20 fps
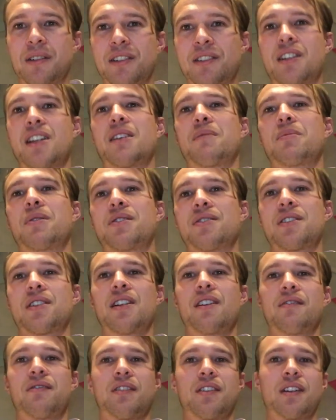I'm just staying
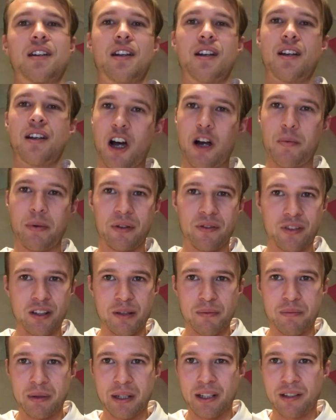positive and hoping for
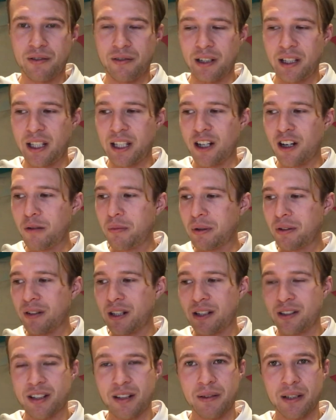the best, really hoping
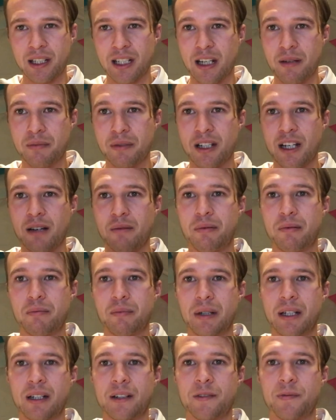that something comes up,
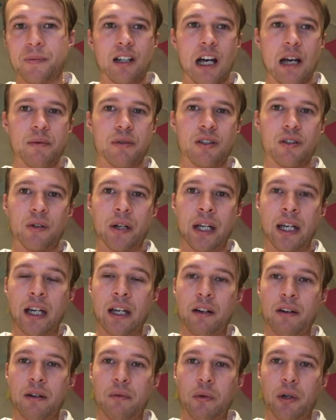but I'm still
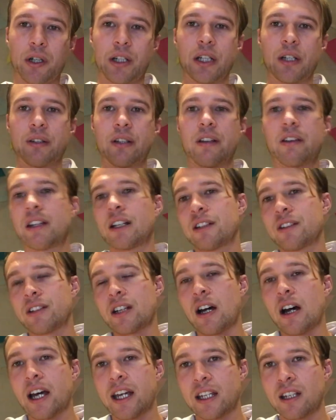here and working on the things
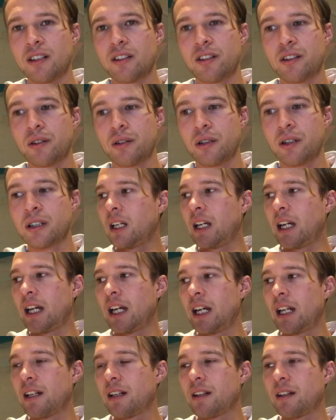that I can do,
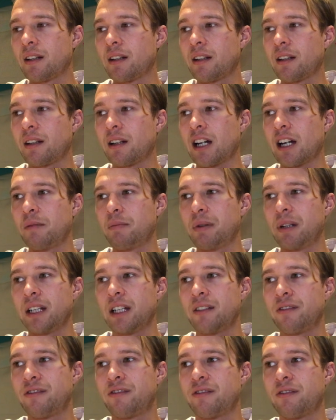and I
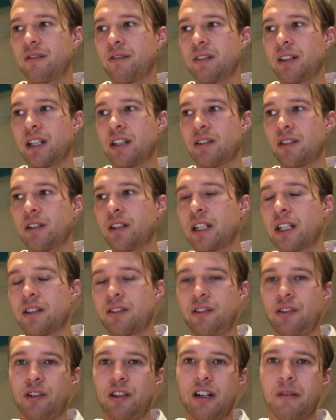believe there's only a
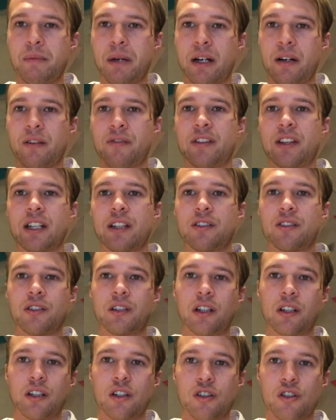certain amount of things you
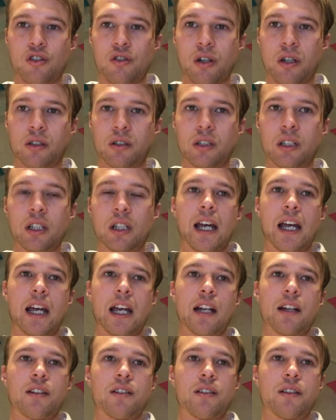can control,
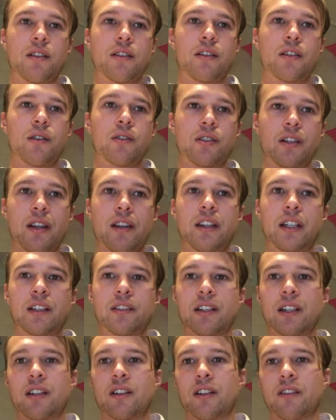and those are the
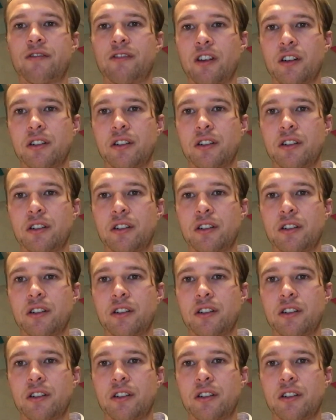things that you got to